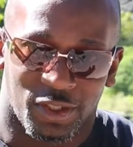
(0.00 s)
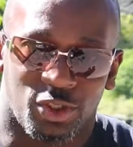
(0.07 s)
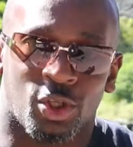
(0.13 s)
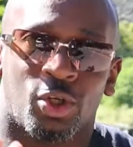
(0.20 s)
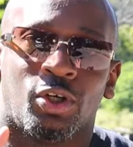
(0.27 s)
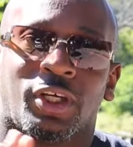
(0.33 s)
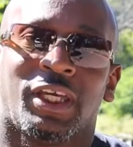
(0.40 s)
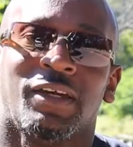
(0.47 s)

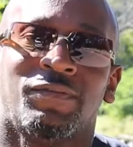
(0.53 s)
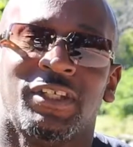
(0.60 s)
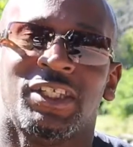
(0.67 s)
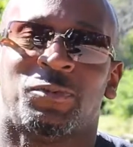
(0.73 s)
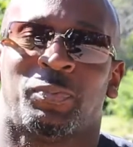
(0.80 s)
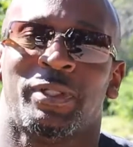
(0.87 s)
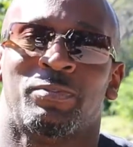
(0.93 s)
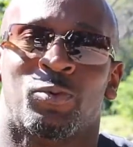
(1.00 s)
you'll give
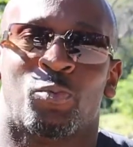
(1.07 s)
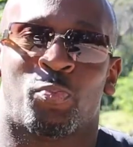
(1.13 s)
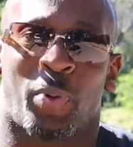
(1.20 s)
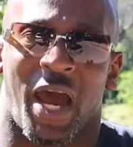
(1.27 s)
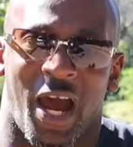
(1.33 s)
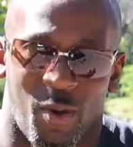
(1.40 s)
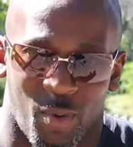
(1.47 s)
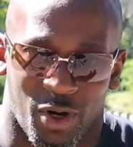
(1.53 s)
these people
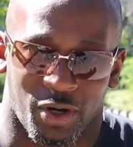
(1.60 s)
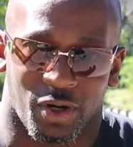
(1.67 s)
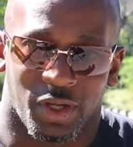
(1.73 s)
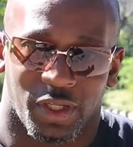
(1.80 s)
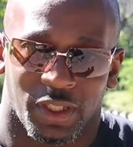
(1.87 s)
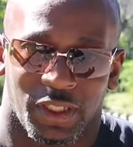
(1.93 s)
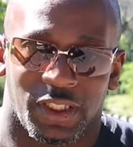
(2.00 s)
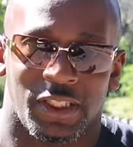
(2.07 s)
power
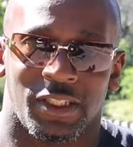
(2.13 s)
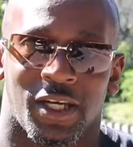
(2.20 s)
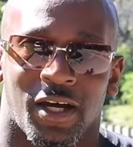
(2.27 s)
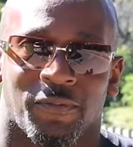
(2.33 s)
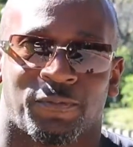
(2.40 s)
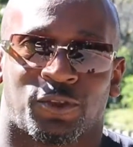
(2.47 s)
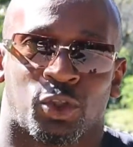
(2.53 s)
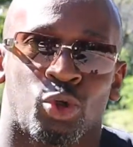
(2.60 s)

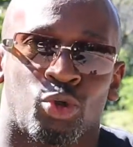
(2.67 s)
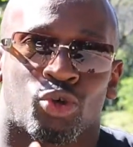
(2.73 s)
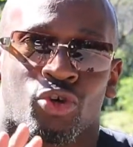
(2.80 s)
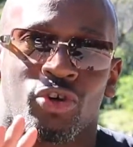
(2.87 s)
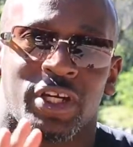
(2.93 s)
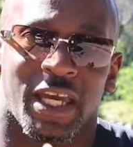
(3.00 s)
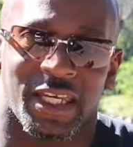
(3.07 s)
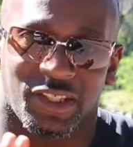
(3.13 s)
enough to
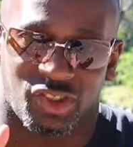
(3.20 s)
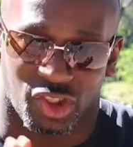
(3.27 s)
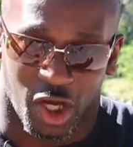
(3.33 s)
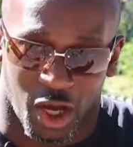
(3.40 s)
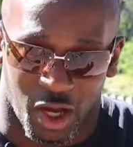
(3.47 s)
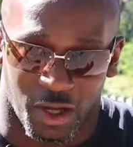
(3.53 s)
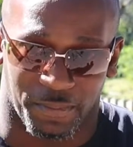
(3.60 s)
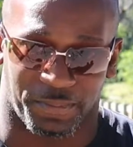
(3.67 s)
create
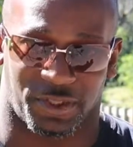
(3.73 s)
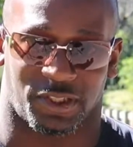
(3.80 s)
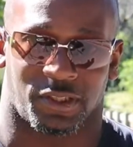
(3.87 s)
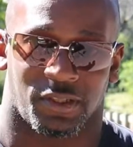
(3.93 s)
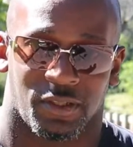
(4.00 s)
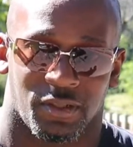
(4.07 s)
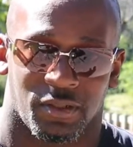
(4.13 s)
jobs.